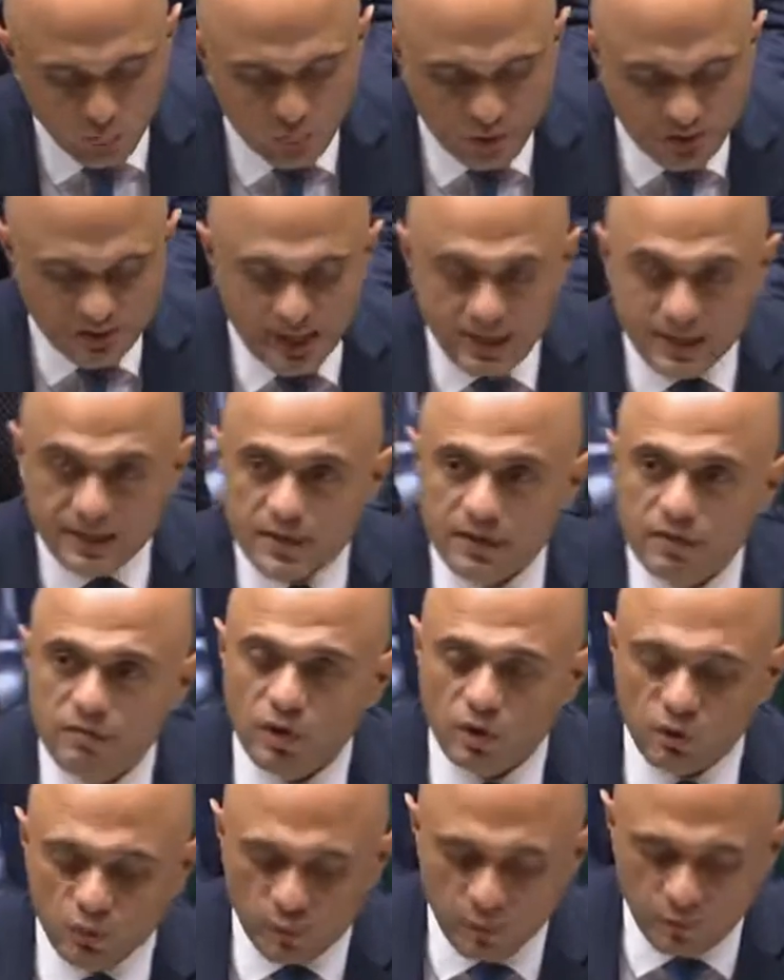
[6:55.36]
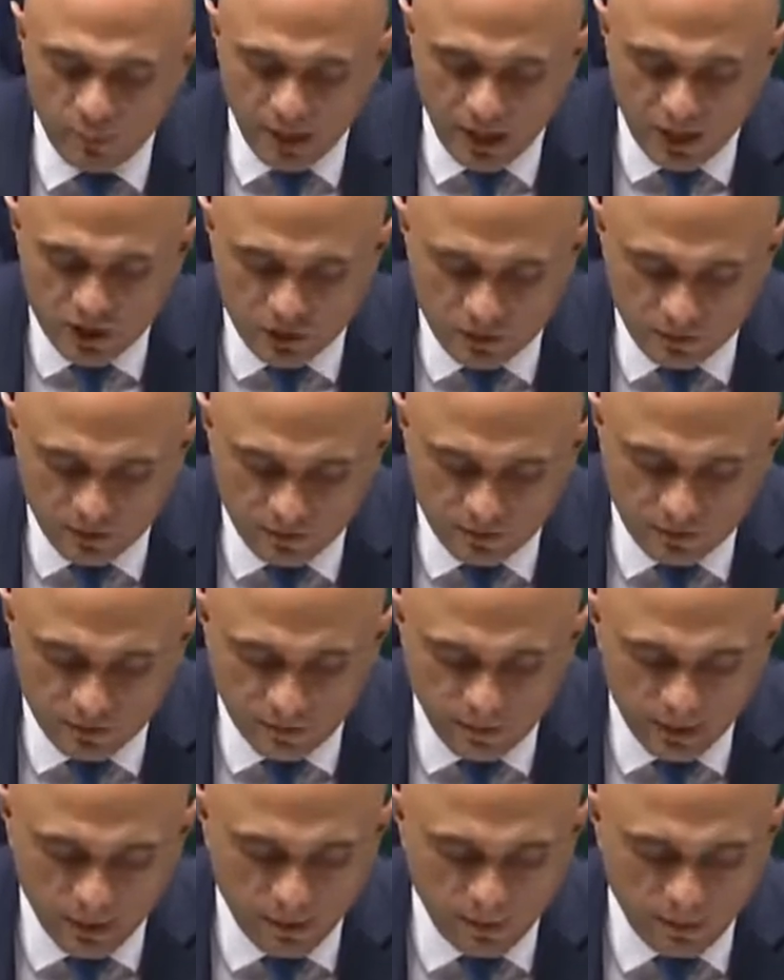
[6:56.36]
on protecting vulnerable patients
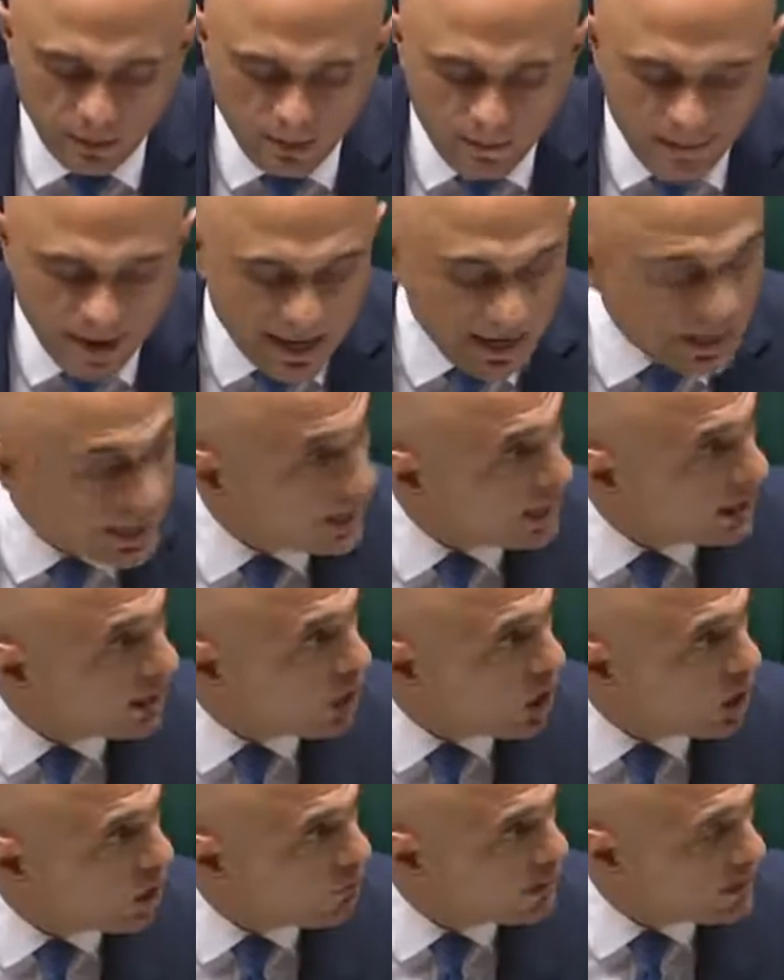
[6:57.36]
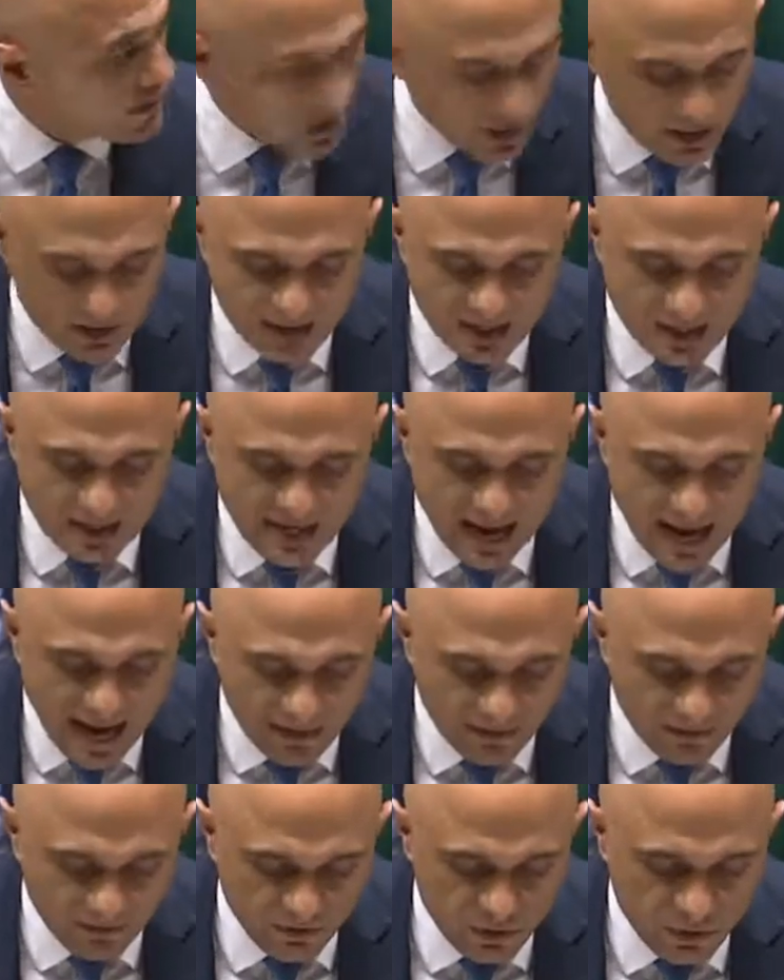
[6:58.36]
by making COVID-19
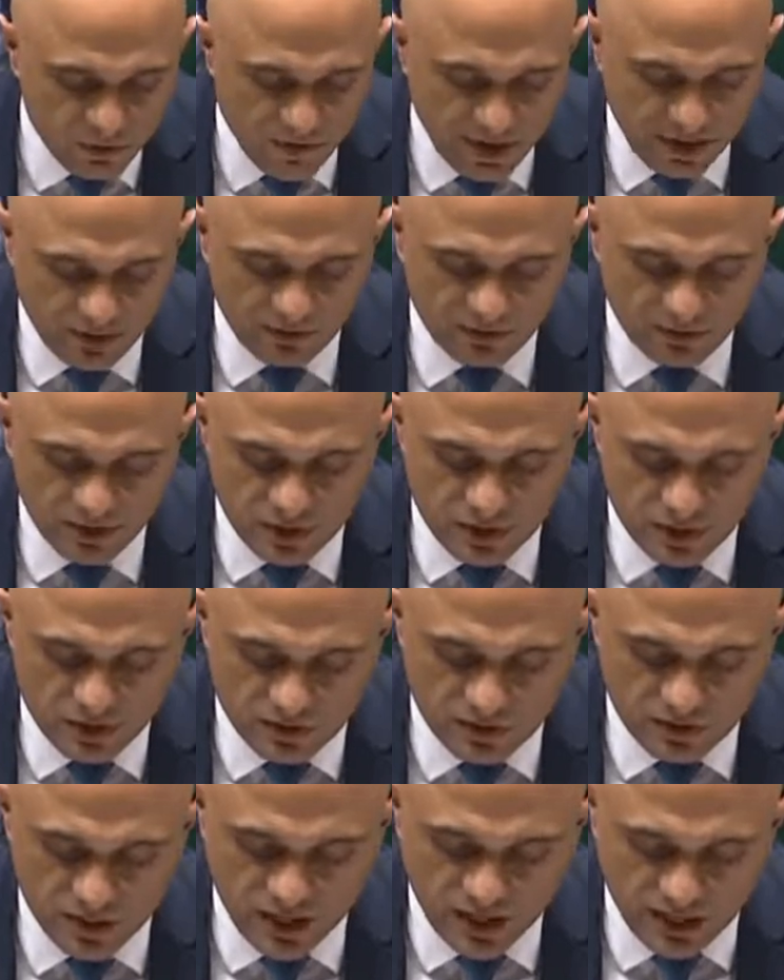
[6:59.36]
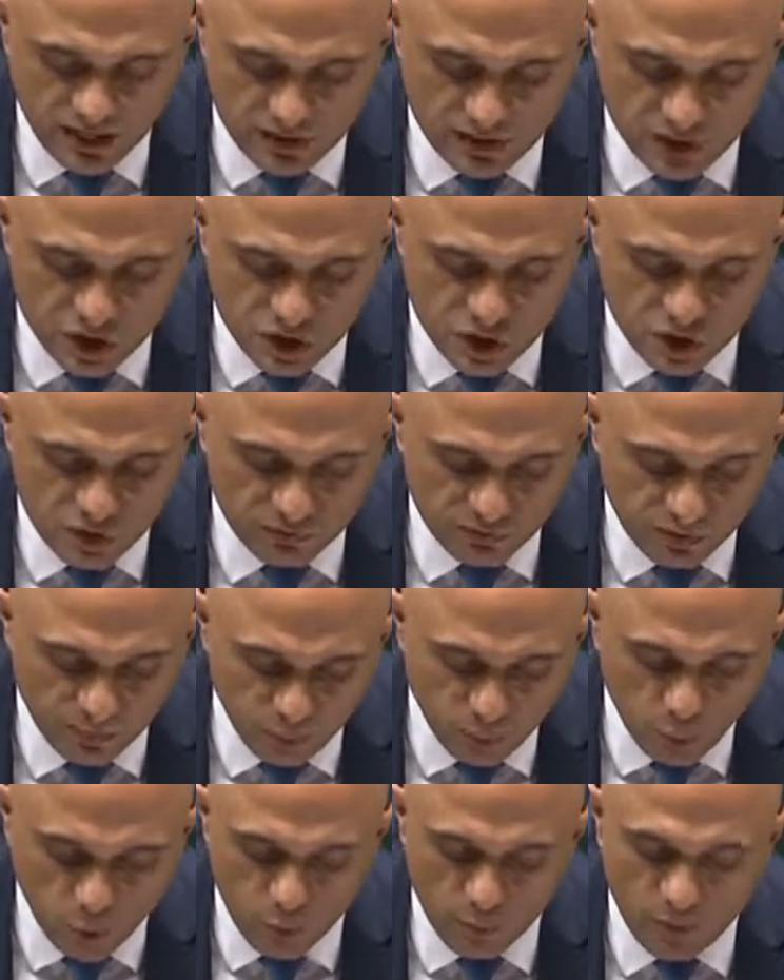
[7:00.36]
and flu vaccinations a condition of
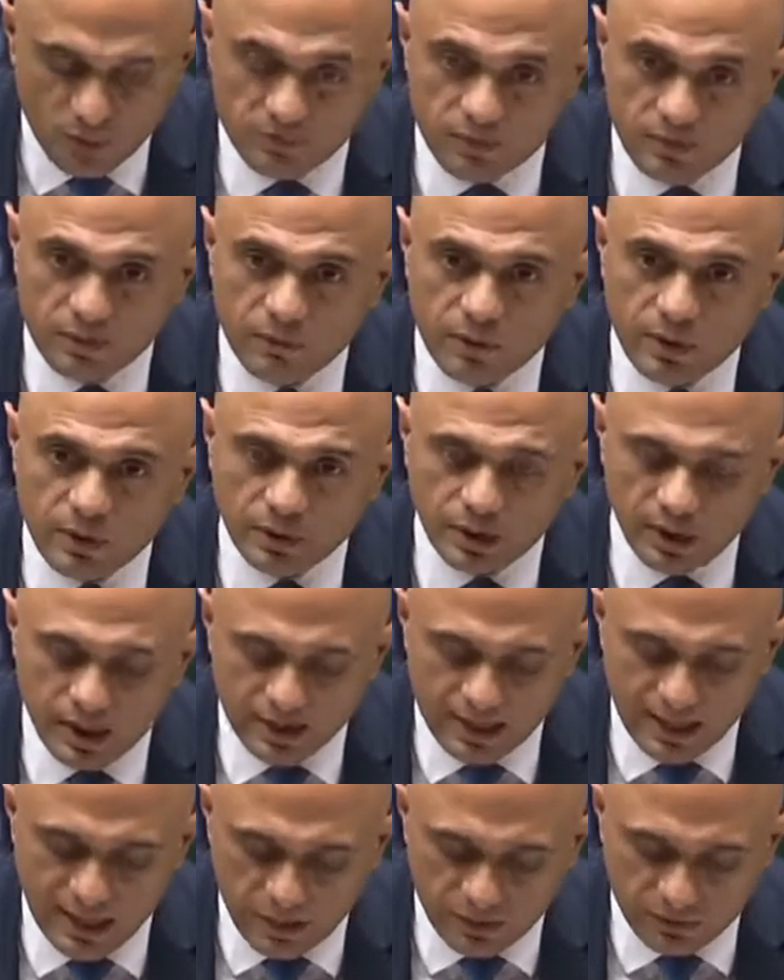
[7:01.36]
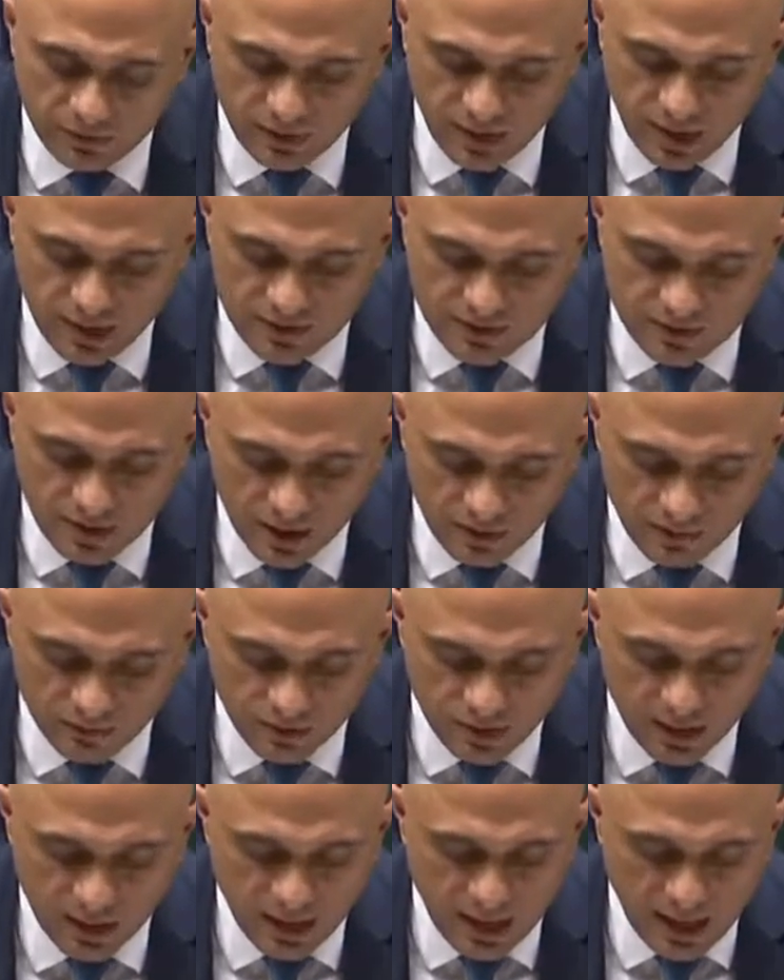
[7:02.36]
deployment for frontline healthcare
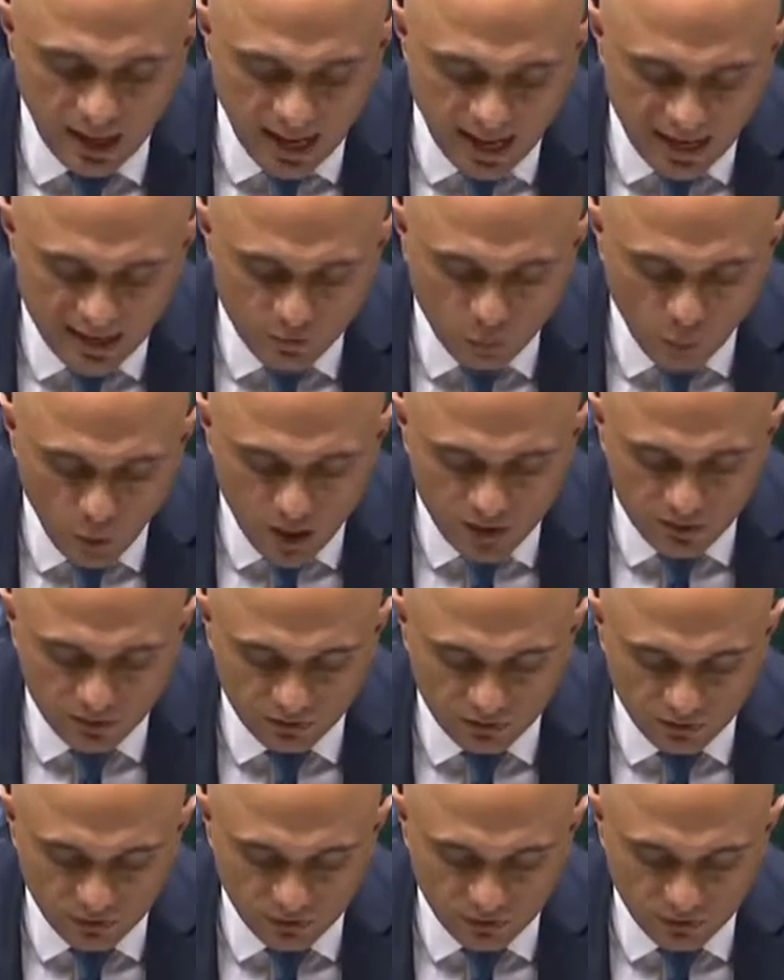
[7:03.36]
staff and wider